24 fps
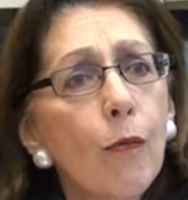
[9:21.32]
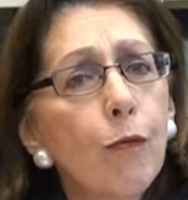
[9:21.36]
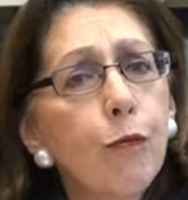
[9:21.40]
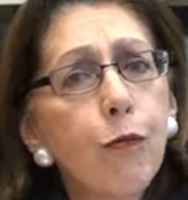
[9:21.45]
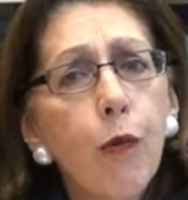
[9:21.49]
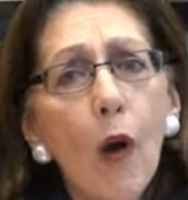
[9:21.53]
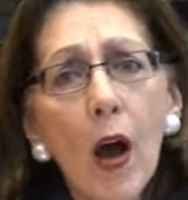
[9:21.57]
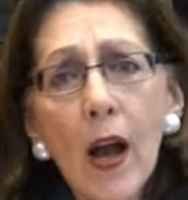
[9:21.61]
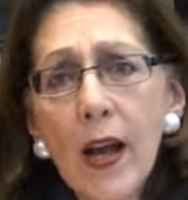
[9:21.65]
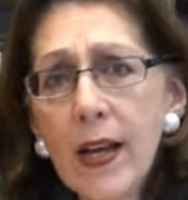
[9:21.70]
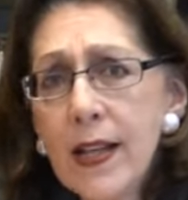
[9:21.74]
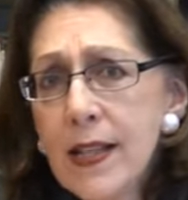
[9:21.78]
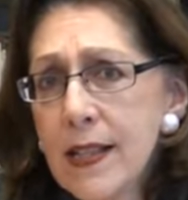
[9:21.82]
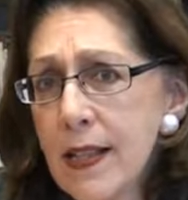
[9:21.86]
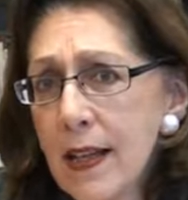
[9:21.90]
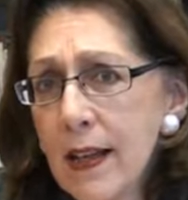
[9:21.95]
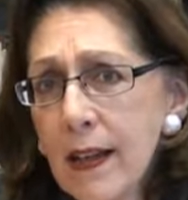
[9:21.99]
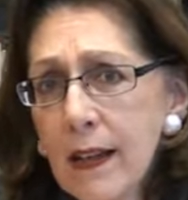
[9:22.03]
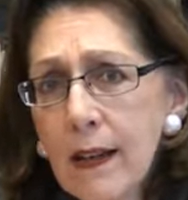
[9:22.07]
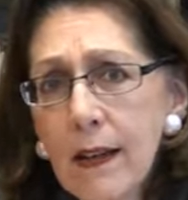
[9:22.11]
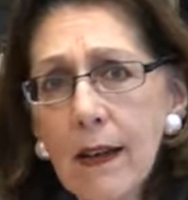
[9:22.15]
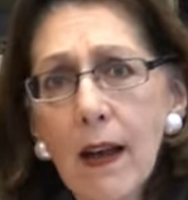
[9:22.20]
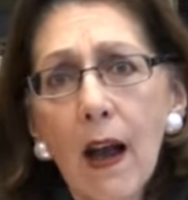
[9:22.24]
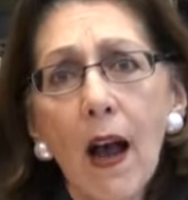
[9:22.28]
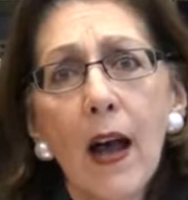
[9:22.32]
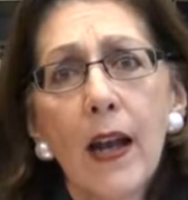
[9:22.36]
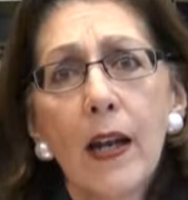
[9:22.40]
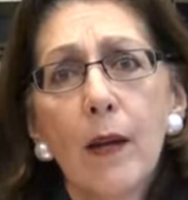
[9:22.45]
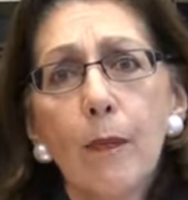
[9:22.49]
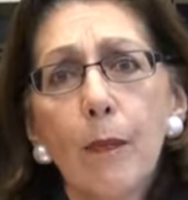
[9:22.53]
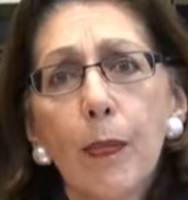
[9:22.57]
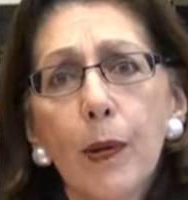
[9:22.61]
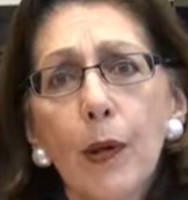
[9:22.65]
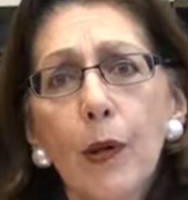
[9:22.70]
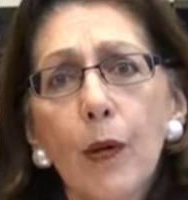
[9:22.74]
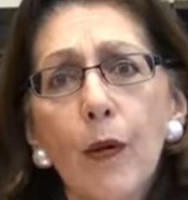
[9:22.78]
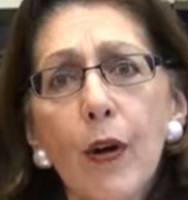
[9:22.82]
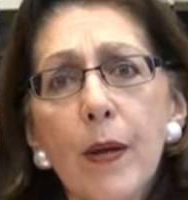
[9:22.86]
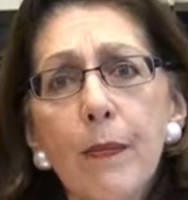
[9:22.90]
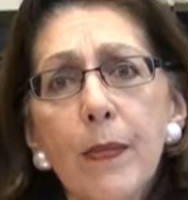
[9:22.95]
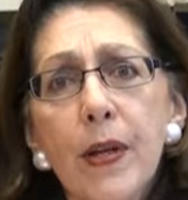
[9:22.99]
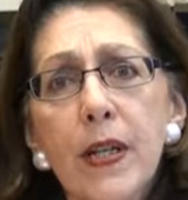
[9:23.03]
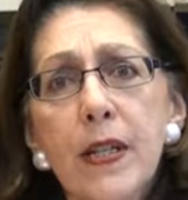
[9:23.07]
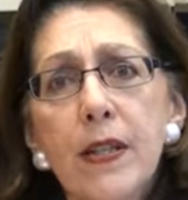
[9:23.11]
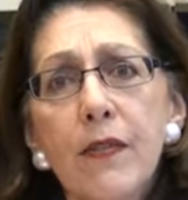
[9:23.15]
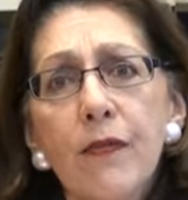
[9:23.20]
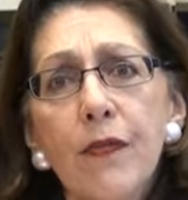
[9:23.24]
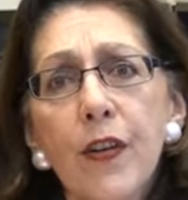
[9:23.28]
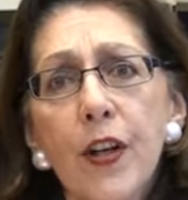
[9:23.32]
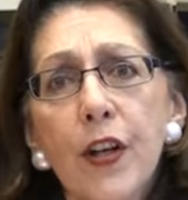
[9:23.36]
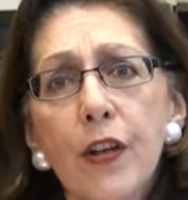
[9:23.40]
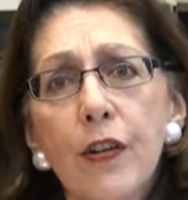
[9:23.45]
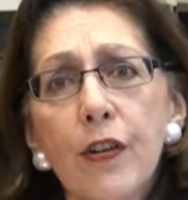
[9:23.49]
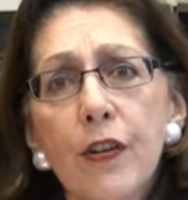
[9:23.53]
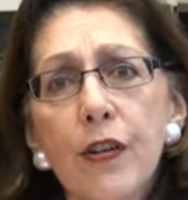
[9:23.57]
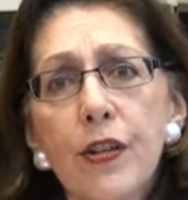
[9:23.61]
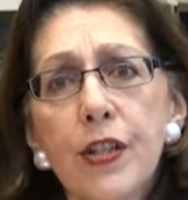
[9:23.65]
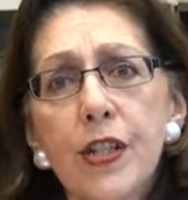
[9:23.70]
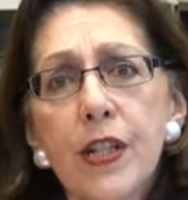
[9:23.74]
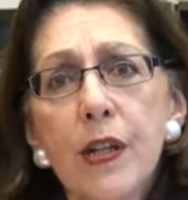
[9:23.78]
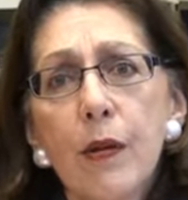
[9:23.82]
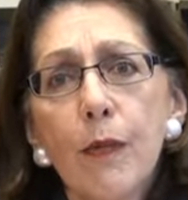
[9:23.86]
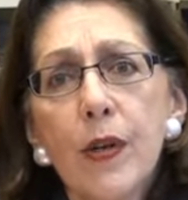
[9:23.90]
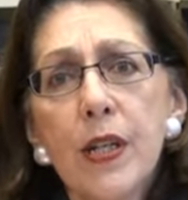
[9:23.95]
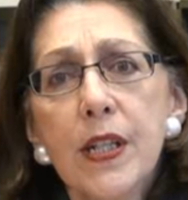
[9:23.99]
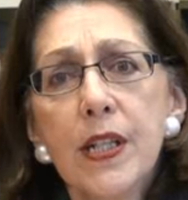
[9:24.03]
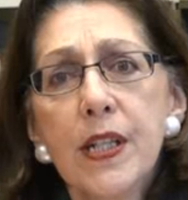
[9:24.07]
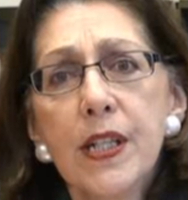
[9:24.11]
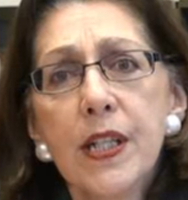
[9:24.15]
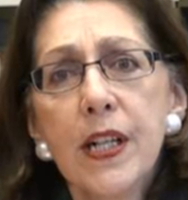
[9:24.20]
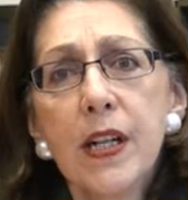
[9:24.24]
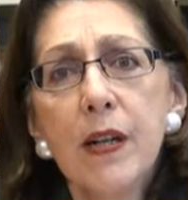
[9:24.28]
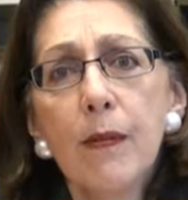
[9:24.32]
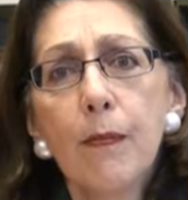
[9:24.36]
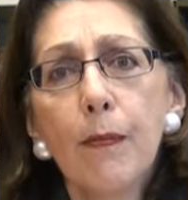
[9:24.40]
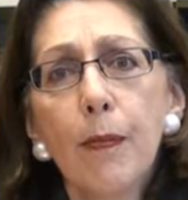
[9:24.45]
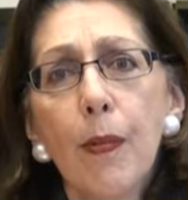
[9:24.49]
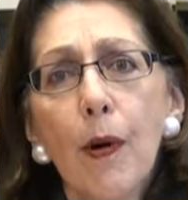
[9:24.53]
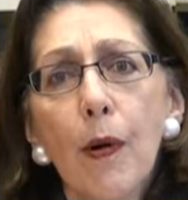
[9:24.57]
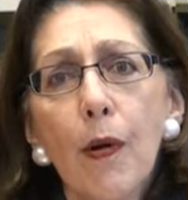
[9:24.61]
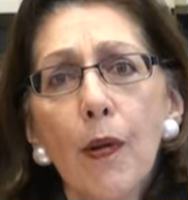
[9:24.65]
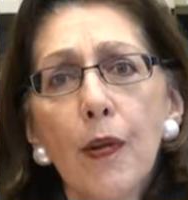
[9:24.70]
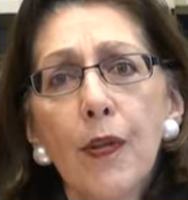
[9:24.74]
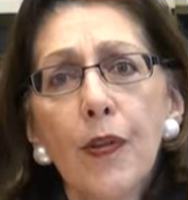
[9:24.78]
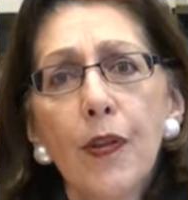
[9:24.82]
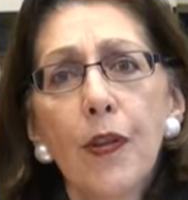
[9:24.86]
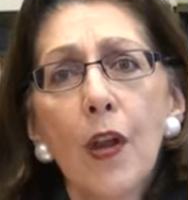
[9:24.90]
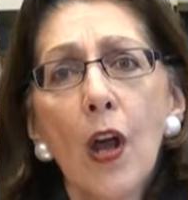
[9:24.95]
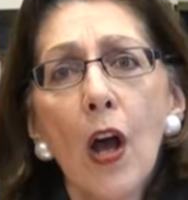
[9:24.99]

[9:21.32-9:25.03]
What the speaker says: rising unemployment figures that we see both